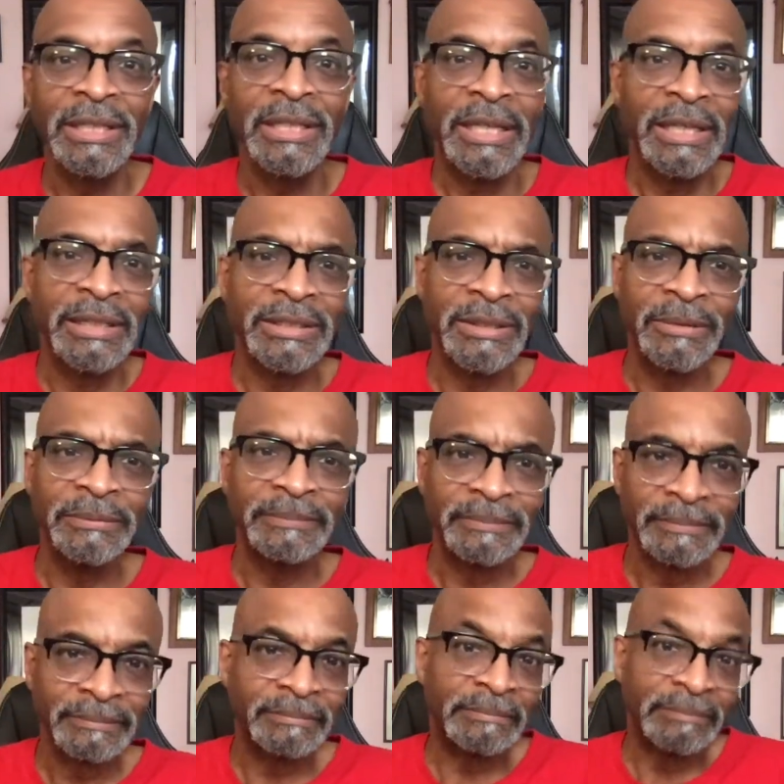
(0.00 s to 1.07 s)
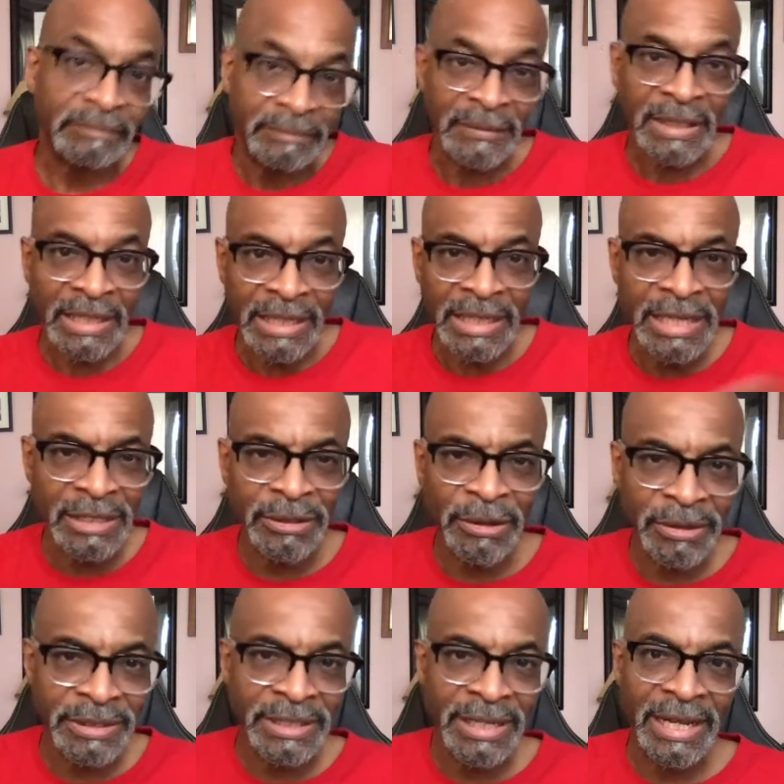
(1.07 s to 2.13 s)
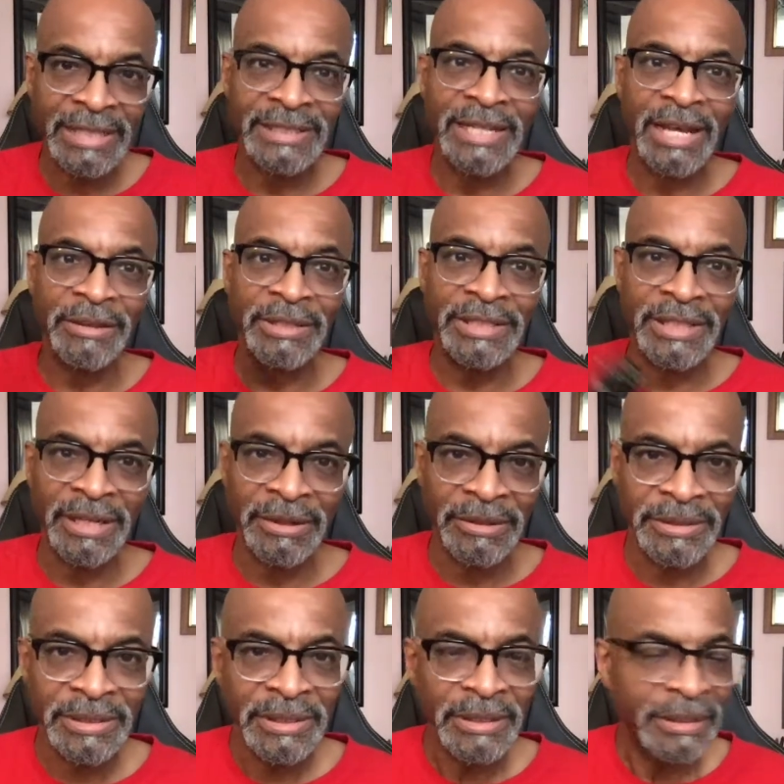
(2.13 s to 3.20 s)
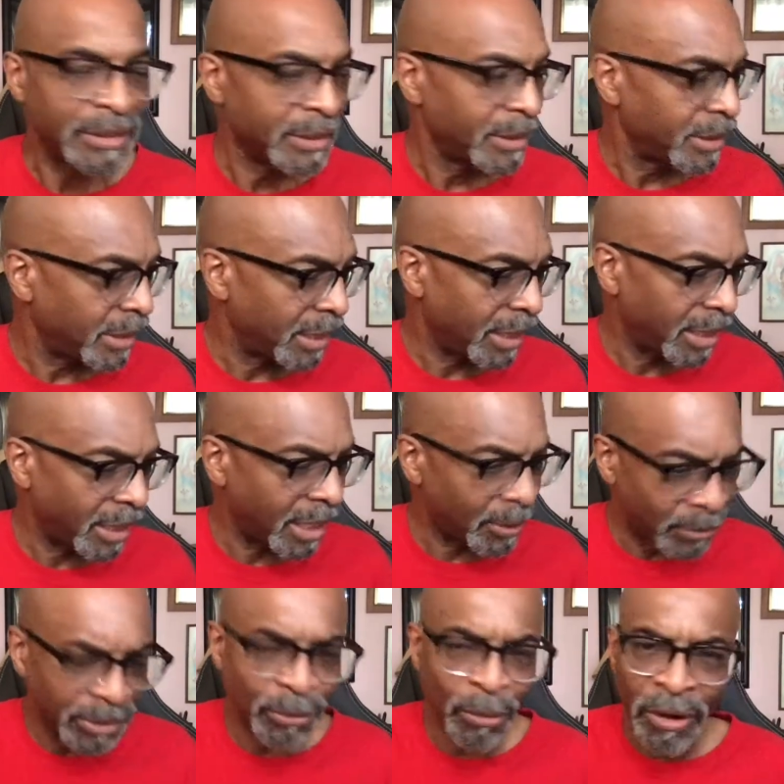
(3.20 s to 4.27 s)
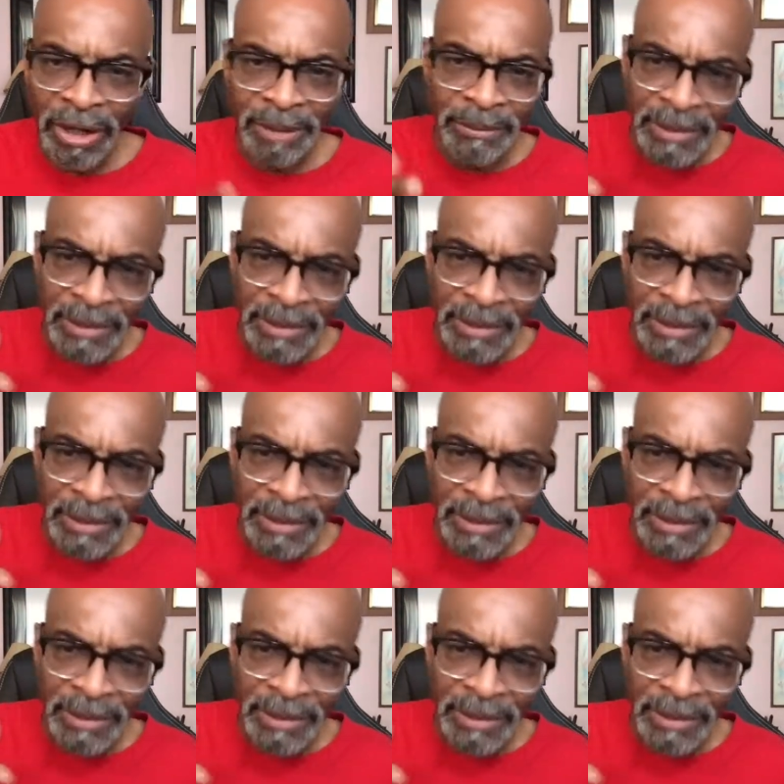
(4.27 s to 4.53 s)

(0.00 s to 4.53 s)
And so he turns and heads down the stairs, and we walk him